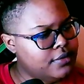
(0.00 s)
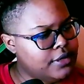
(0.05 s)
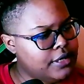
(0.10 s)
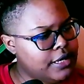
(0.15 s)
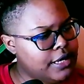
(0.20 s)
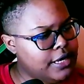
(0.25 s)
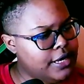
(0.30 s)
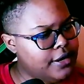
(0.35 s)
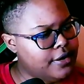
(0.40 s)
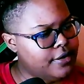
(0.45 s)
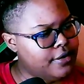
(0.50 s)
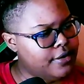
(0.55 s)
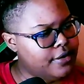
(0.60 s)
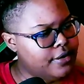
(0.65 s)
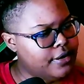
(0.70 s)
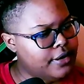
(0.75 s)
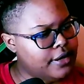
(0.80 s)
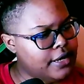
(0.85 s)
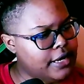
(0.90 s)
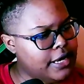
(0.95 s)
here
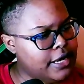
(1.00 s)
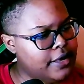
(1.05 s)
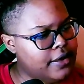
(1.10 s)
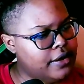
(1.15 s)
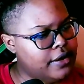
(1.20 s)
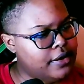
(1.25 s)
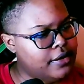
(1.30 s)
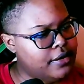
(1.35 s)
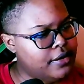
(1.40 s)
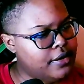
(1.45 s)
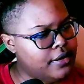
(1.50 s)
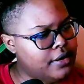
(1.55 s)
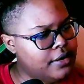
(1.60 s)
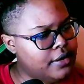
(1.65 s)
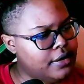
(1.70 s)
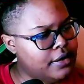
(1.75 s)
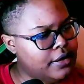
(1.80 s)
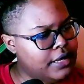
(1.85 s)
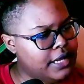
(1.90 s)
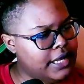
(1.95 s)
and
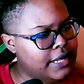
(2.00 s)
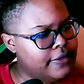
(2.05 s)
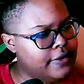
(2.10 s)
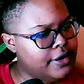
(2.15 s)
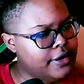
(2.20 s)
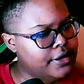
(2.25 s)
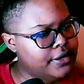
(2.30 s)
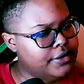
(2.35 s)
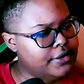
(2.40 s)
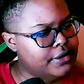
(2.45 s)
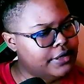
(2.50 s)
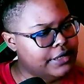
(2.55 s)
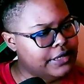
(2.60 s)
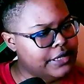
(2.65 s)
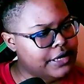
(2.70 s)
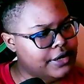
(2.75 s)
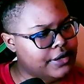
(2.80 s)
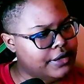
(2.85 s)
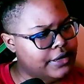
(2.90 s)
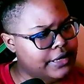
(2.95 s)
there and
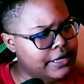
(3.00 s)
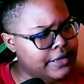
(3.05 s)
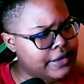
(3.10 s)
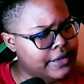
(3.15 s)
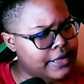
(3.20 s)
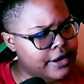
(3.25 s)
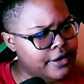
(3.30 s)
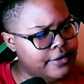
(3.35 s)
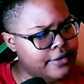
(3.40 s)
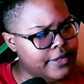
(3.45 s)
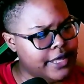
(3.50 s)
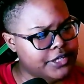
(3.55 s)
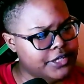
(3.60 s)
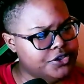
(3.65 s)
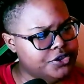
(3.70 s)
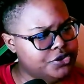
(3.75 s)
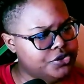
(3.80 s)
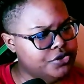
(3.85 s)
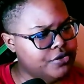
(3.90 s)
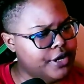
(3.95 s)
there and there? That's
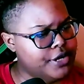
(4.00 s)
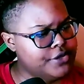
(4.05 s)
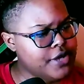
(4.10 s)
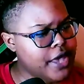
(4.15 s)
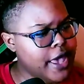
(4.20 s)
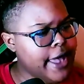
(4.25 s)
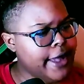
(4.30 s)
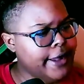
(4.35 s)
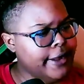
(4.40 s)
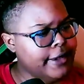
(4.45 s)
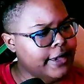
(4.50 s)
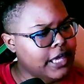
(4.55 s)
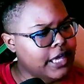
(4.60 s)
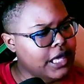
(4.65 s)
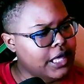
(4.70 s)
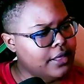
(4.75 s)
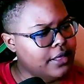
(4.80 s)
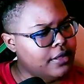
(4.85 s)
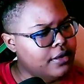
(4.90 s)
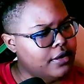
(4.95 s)
your choice.
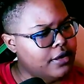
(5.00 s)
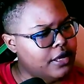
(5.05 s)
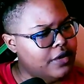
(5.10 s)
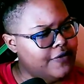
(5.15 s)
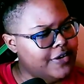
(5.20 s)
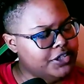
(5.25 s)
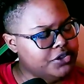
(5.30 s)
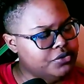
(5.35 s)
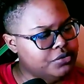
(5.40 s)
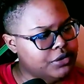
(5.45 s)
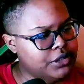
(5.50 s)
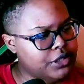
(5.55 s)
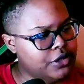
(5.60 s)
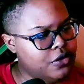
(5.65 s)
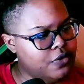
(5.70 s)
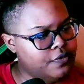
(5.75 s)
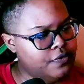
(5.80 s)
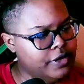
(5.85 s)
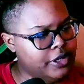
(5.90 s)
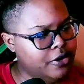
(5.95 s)
Eventually,
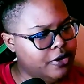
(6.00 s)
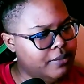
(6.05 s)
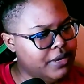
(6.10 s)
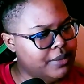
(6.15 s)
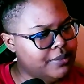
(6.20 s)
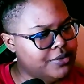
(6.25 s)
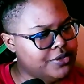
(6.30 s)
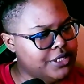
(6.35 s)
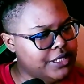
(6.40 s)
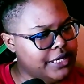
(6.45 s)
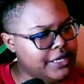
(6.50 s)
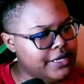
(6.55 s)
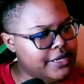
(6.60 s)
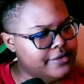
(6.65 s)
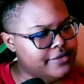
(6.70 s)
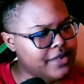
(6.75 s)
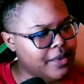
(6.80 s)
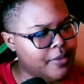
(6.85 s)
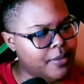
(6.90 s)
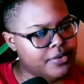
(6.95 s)
hopefully, you'll be able to get a
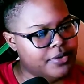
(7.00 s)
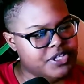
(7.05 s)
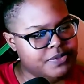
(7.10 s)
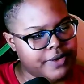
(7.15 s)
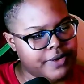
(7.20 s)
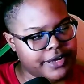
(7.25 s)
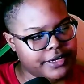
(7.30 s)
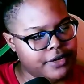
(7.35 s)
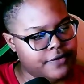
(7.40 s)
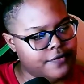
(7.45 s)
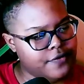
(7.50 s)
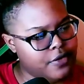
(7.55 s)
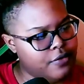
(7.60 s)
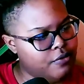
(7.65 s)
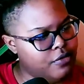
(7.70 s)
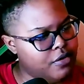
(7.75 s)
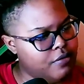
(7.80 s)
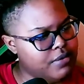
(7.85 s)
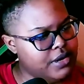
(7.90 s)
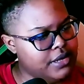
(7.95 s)
stable perspective on
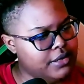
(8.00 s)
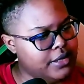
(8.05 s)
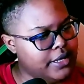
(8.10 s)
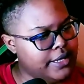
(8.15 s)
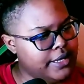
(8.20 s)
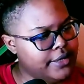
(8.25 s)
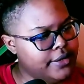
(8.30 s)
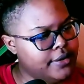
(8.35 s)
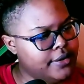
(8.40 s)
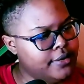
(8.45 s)
what we like.